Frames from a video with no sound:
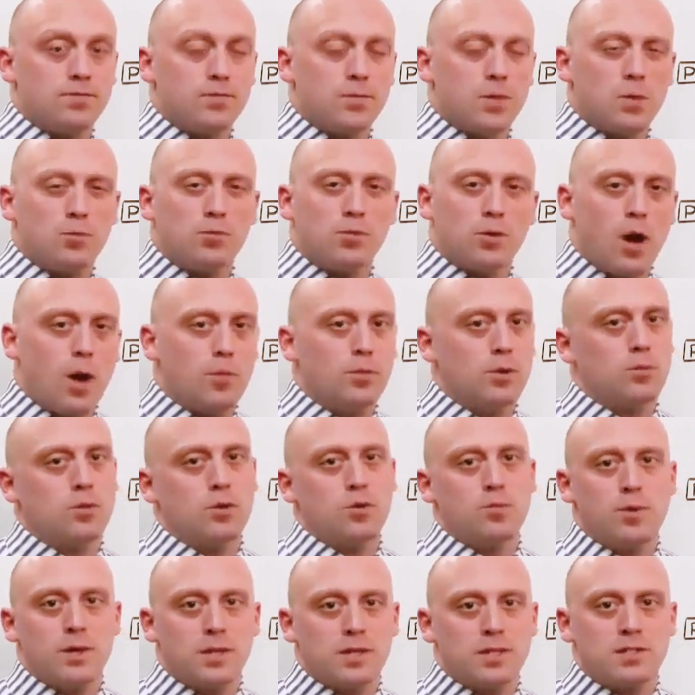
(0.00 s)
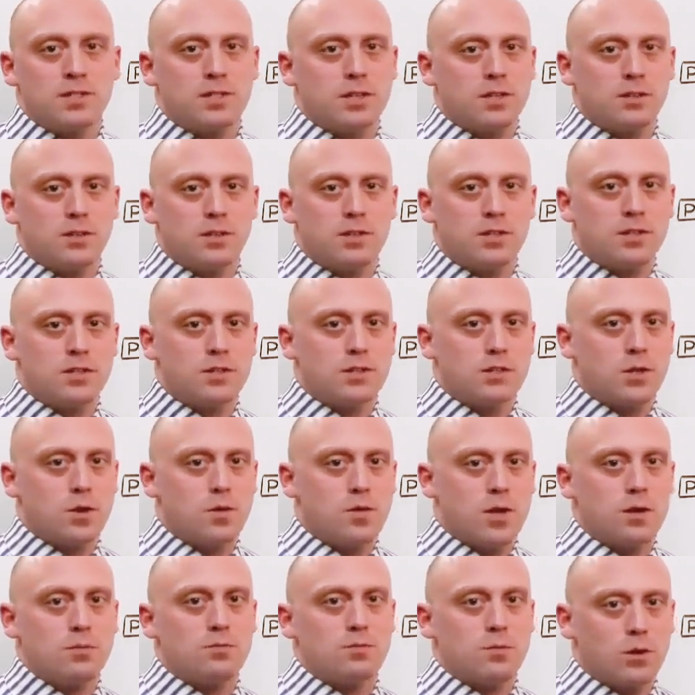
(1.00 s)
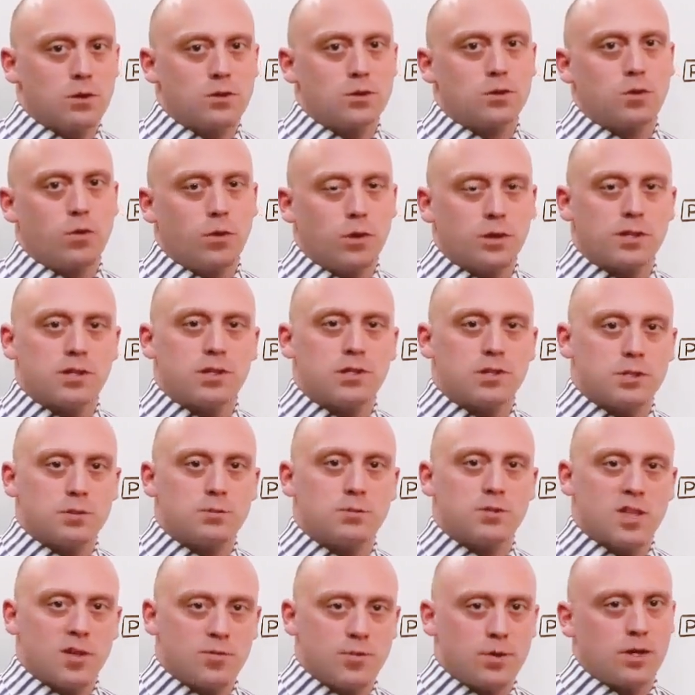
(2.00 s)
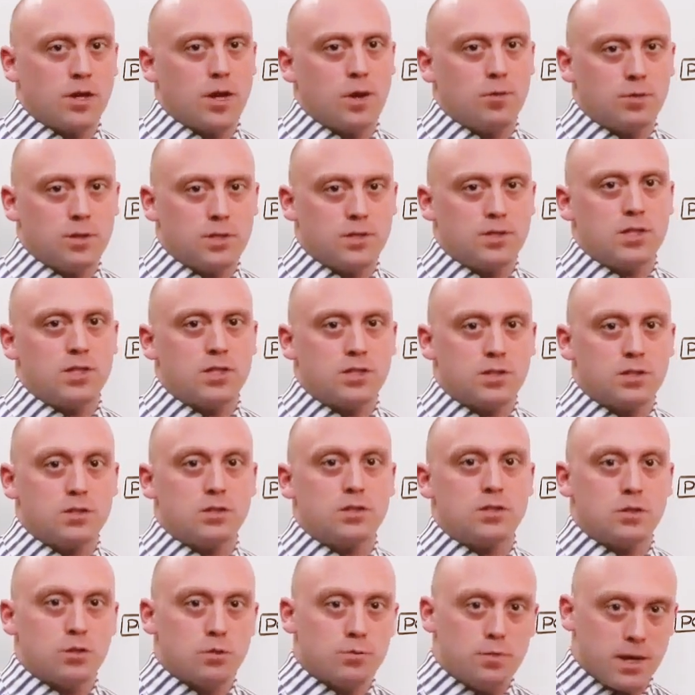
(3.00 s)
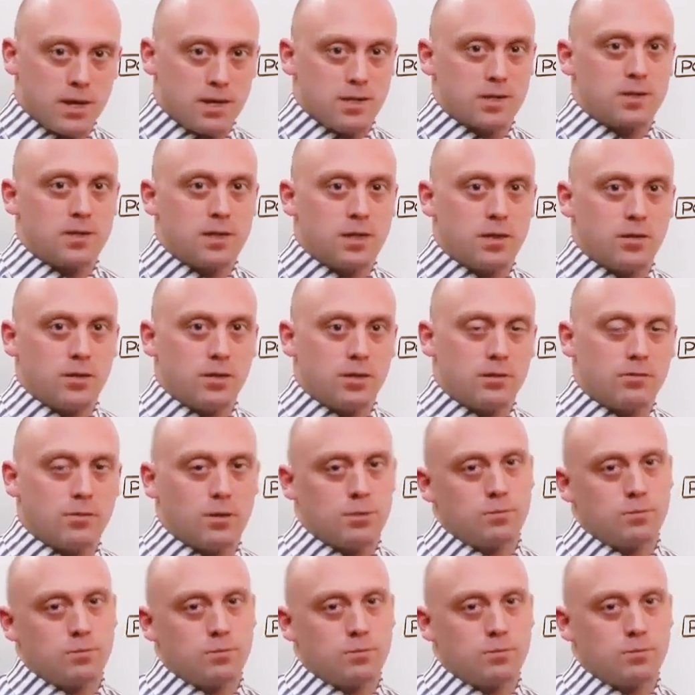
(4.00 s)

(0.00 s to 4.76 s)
The problem with penicillin is, though, that most organisms have become resistant to penicillin,